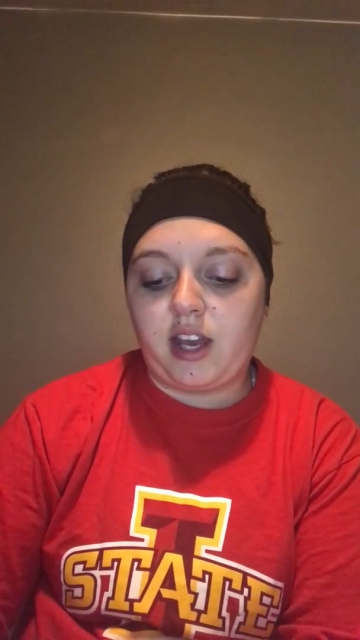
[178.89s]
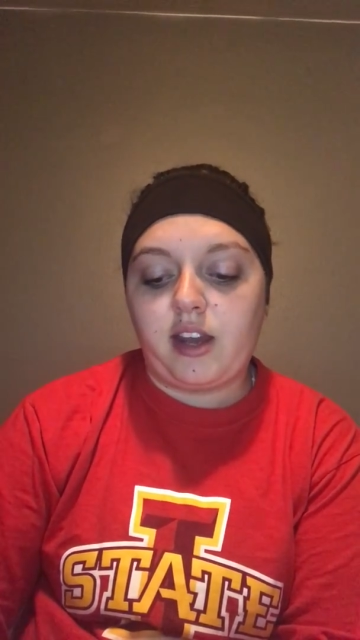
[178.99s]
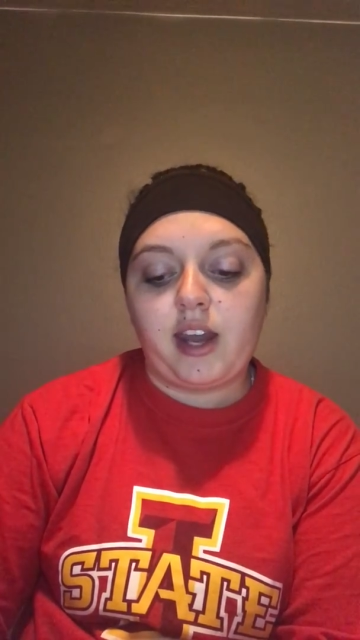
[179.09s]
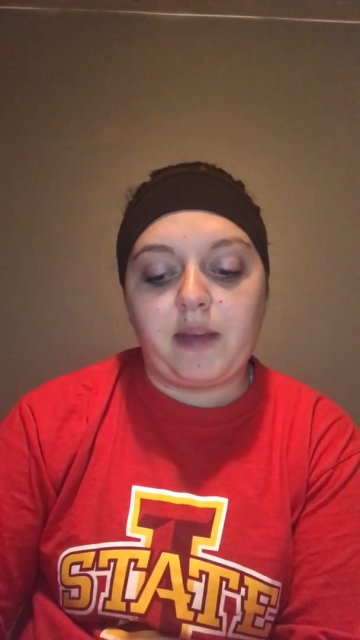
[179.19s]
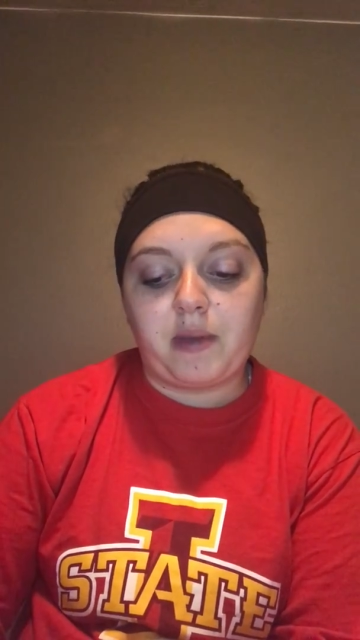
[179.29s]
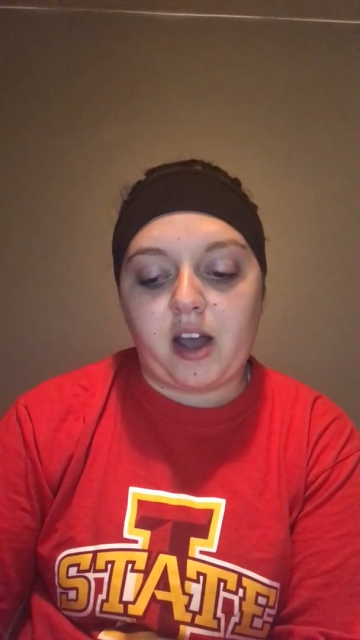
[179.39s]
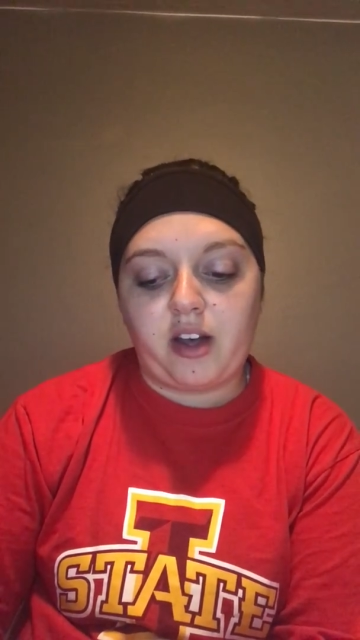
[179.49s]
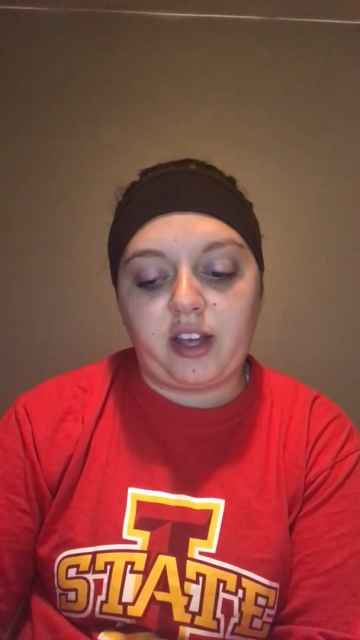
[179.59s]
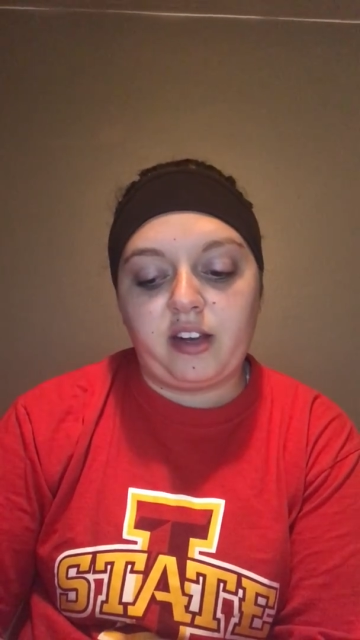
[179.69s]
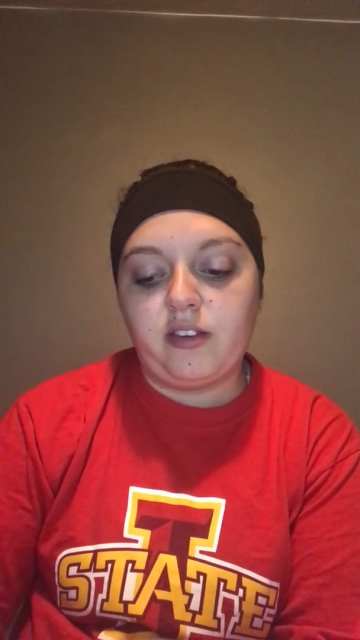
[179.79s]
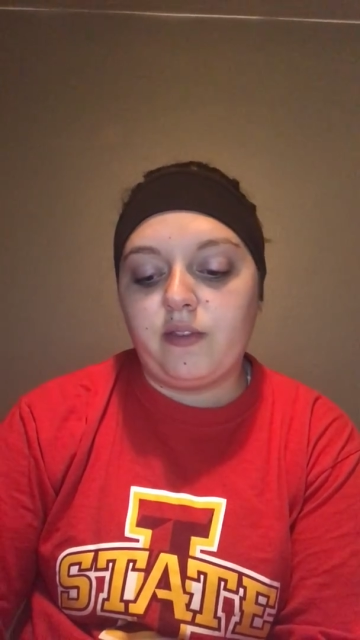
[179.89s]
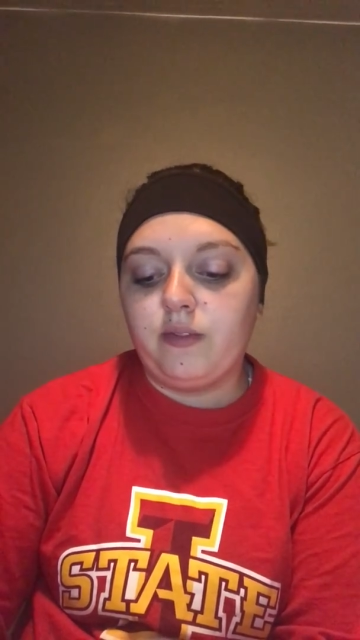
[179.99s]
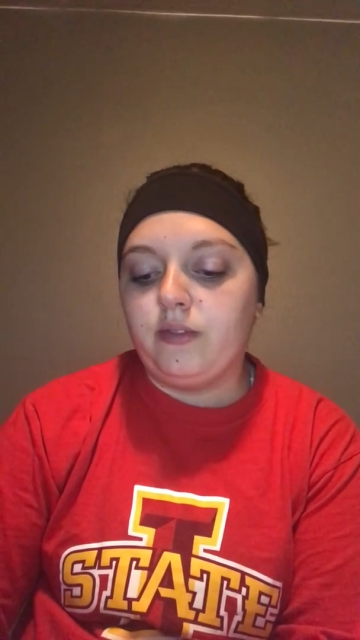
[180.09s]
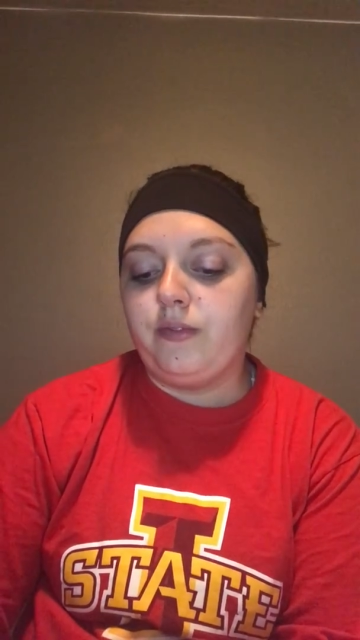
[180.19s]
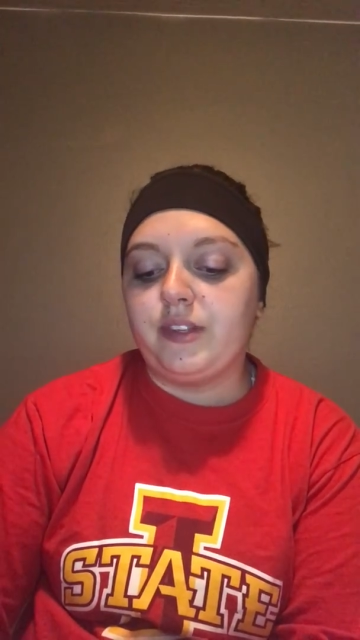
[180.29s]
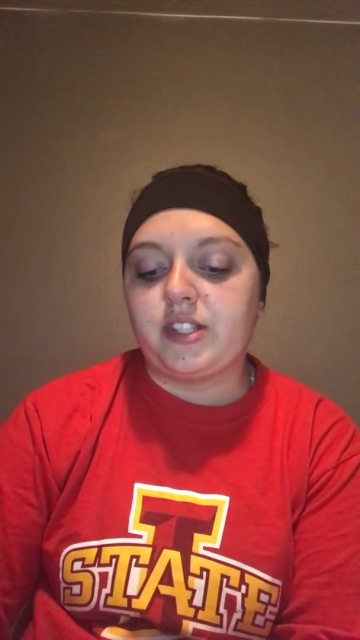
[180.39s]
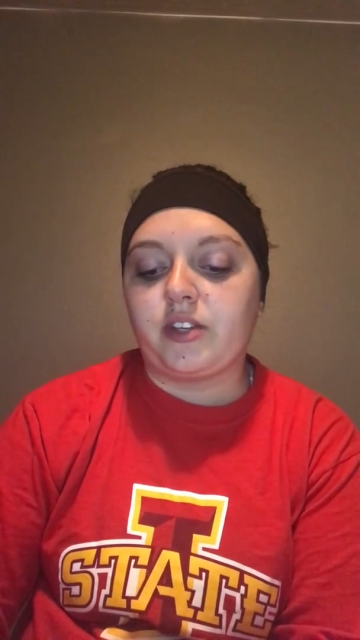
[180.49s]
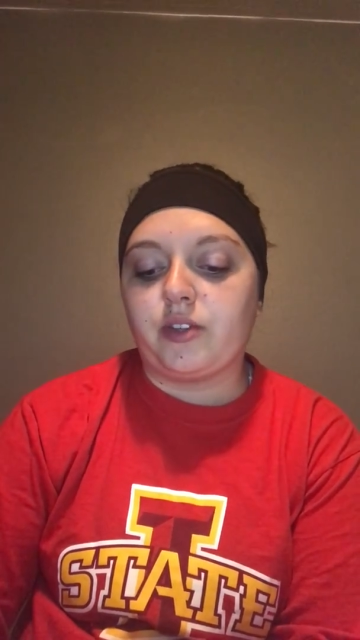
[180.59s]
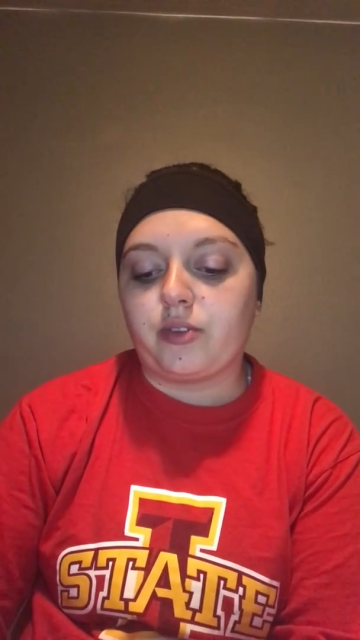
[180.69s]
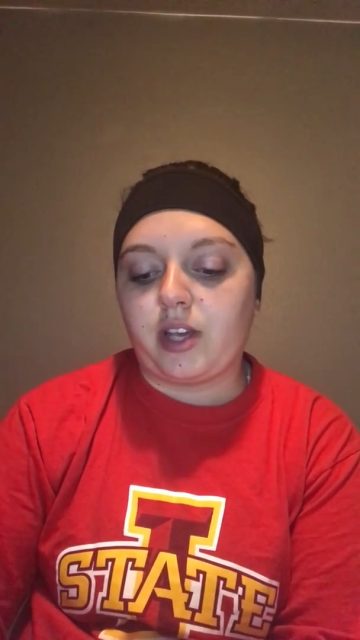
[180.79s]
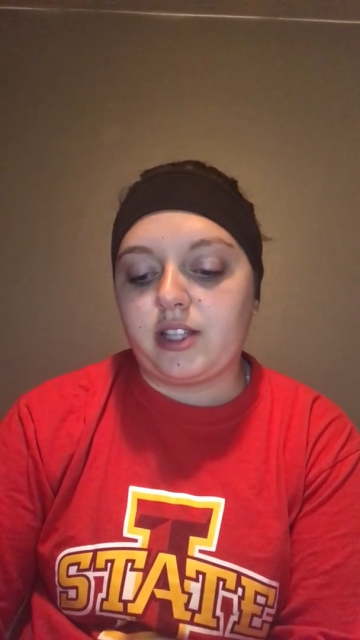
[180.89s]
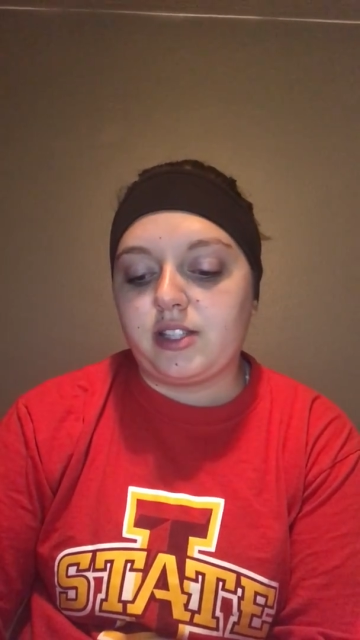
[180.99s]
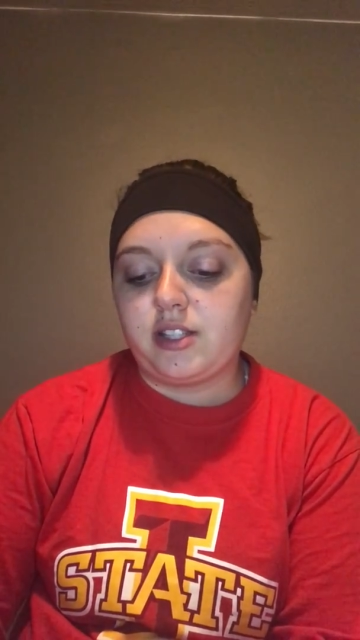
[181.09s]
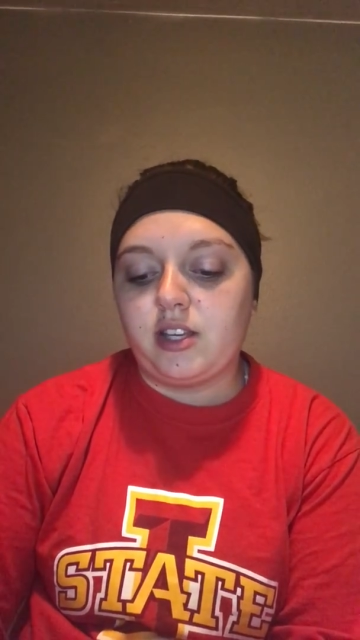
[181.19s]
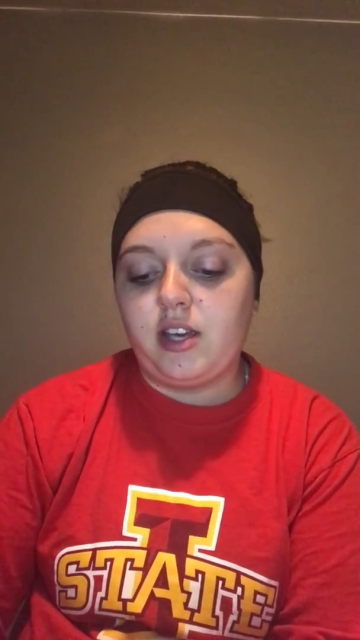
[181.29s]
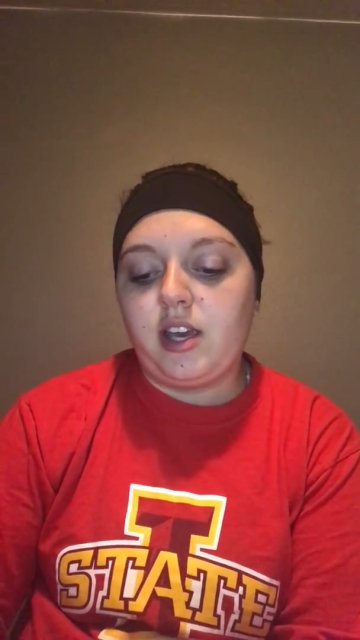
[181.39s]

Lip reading: name-calling, physical threats,